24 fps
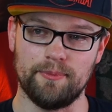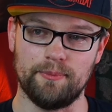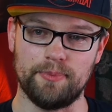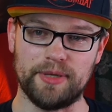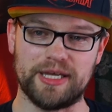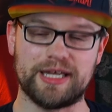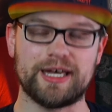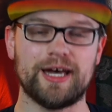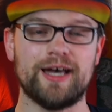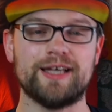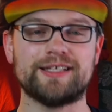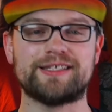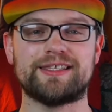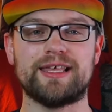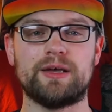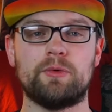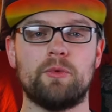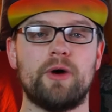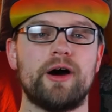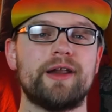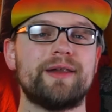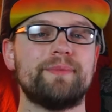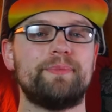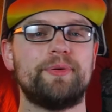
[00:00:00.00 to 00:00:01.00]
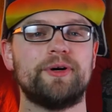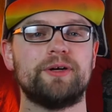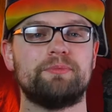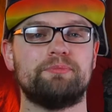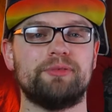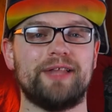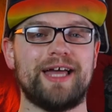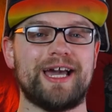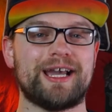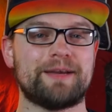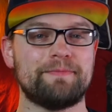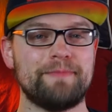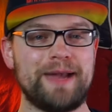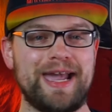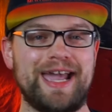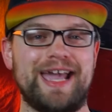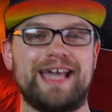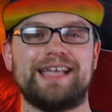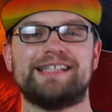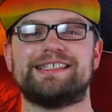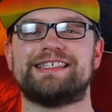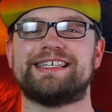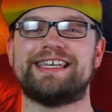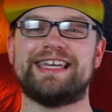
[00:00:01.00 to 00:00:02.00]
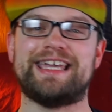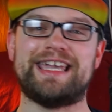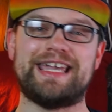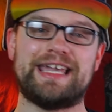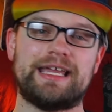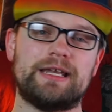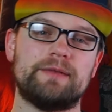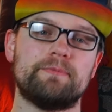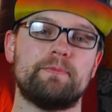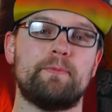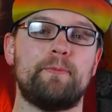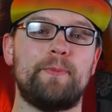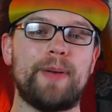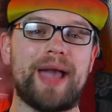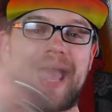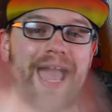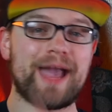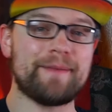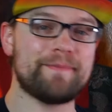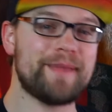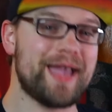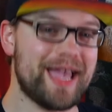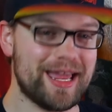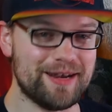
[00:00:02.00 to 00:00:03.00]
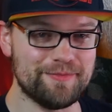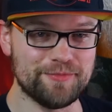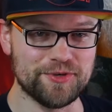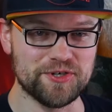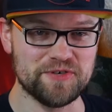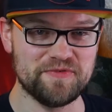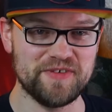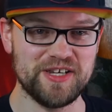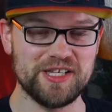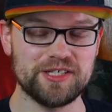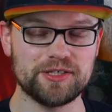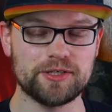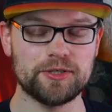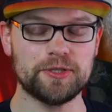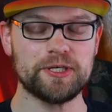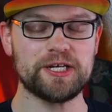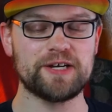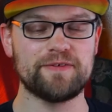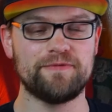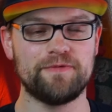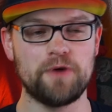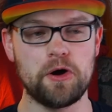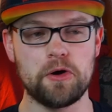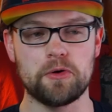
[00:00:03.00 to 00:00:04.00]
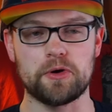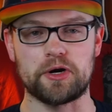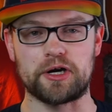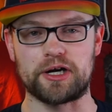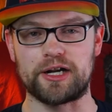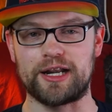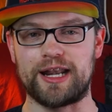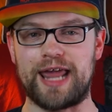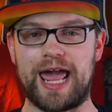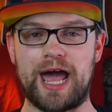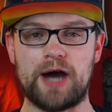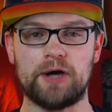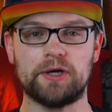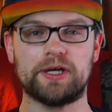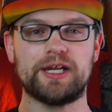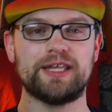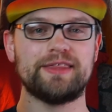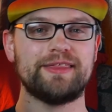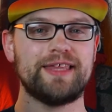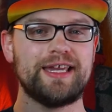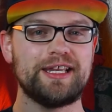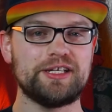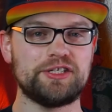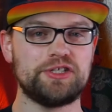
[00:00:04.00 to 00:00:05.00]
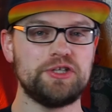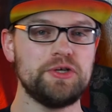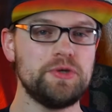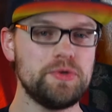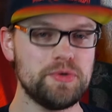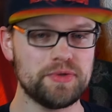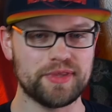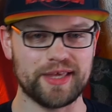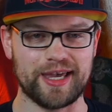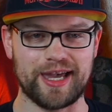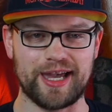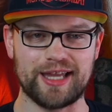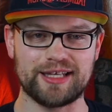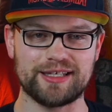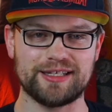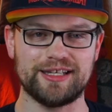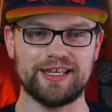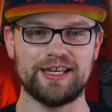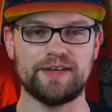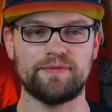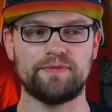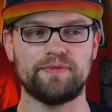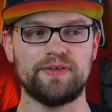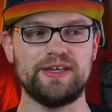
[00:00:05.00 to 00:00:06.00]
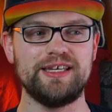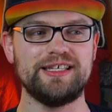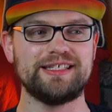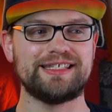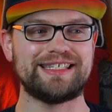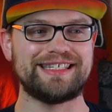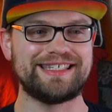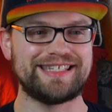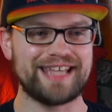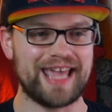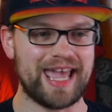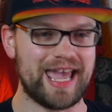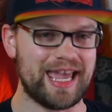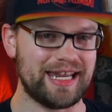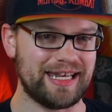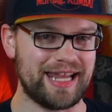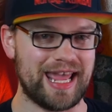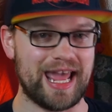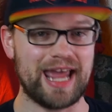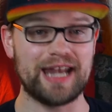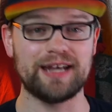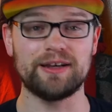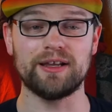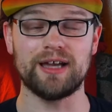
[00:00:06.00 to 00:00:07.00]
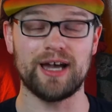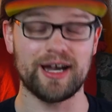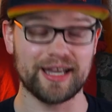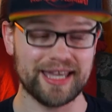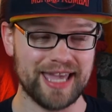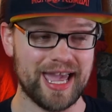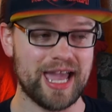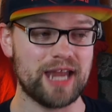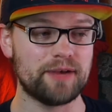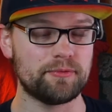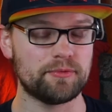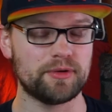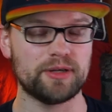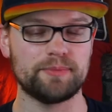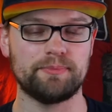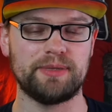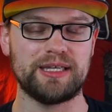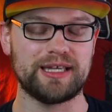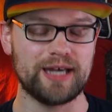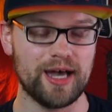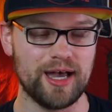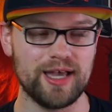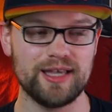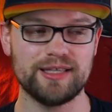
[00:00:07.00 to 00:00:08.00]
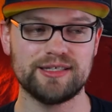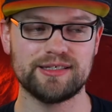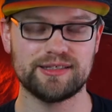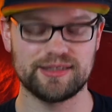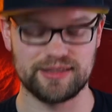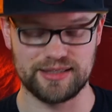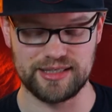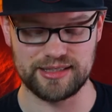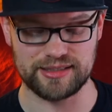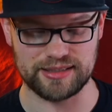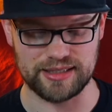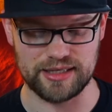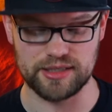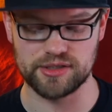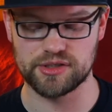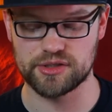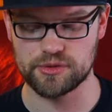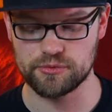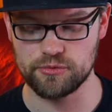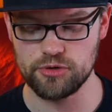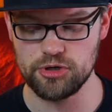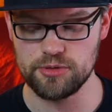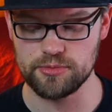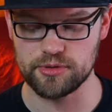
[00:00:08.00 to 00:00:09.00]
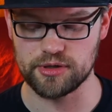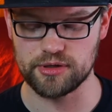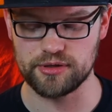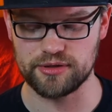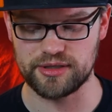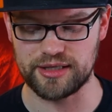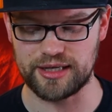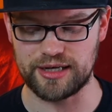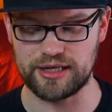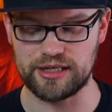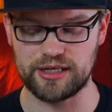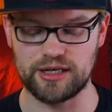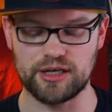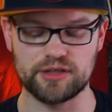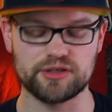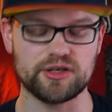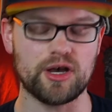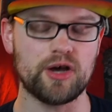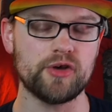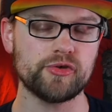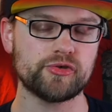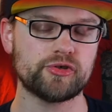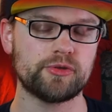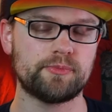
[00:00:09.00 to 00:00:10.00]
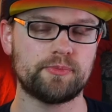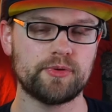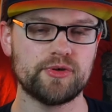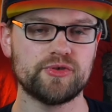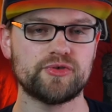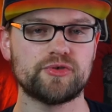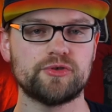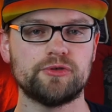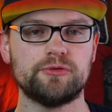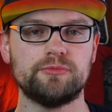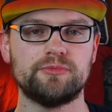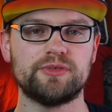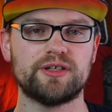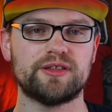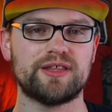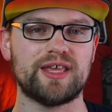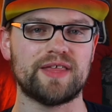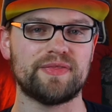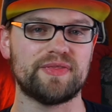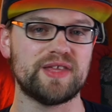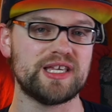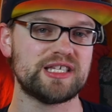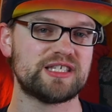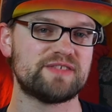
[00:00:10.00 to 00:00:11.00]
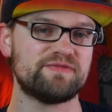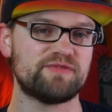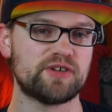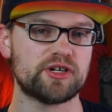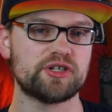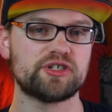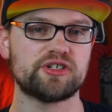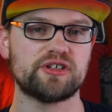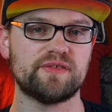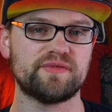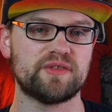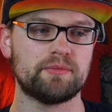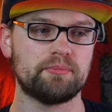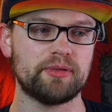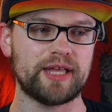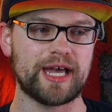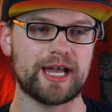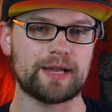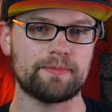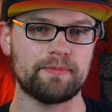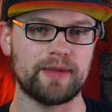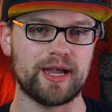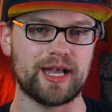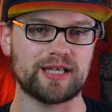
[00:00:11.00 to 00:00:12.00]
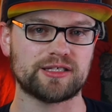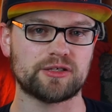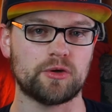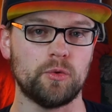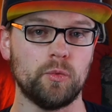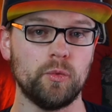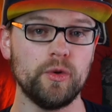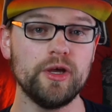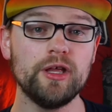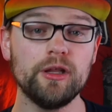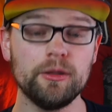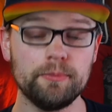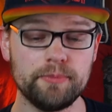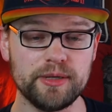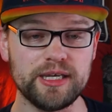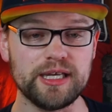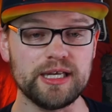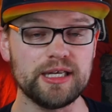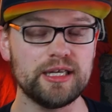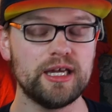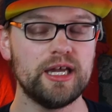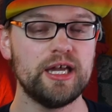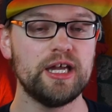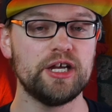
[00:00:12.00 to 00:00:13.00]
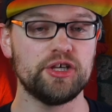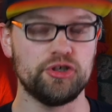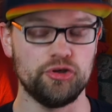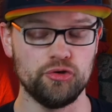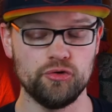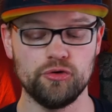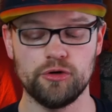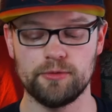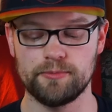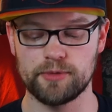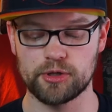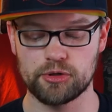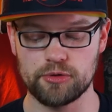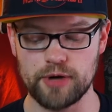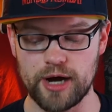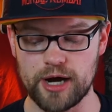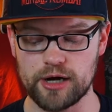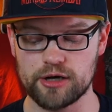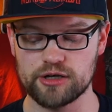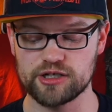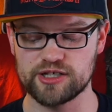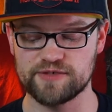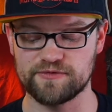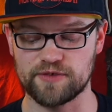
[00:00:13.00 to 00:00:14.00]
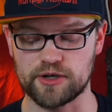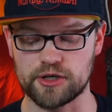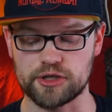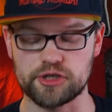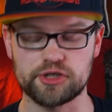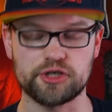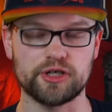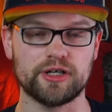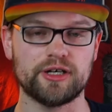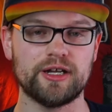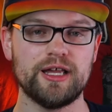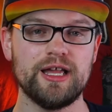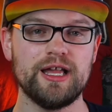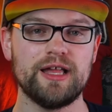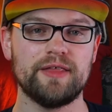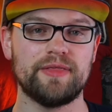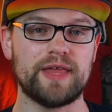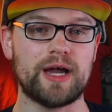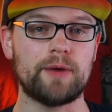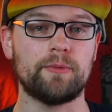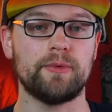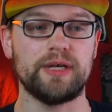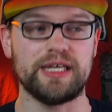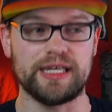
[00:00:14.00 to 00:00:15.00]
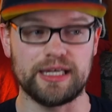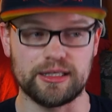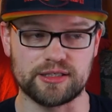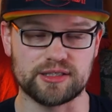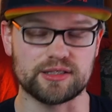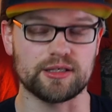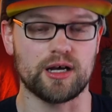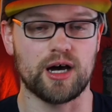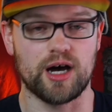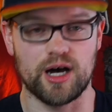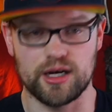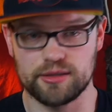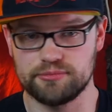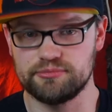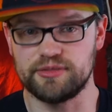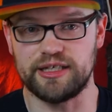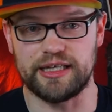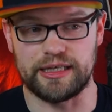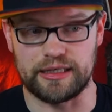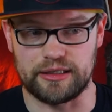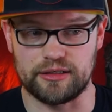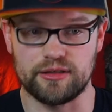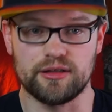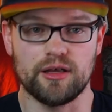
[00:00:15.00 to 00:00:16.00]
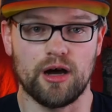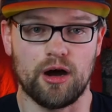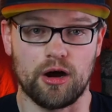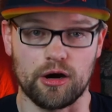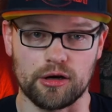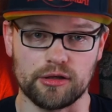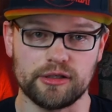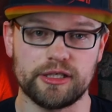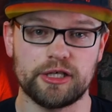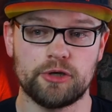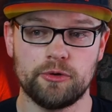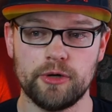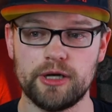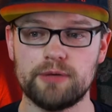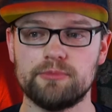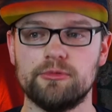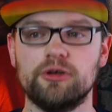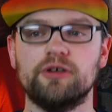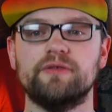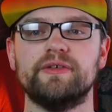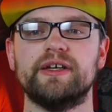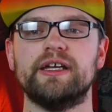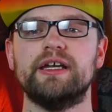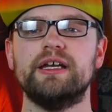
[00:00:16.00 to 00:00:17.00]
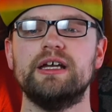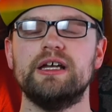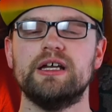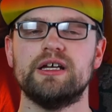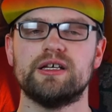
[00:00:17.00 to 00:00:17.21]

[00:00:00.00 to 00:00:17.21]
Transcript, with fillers: because they want to put Black Mask in Batman movies going forward. And how can they do that if he's dead? And again, because this is the rumor, then it is also presumed that this version of the Black Mask will be Ewan McGregor's version that we saw in the Harley Quinn movie.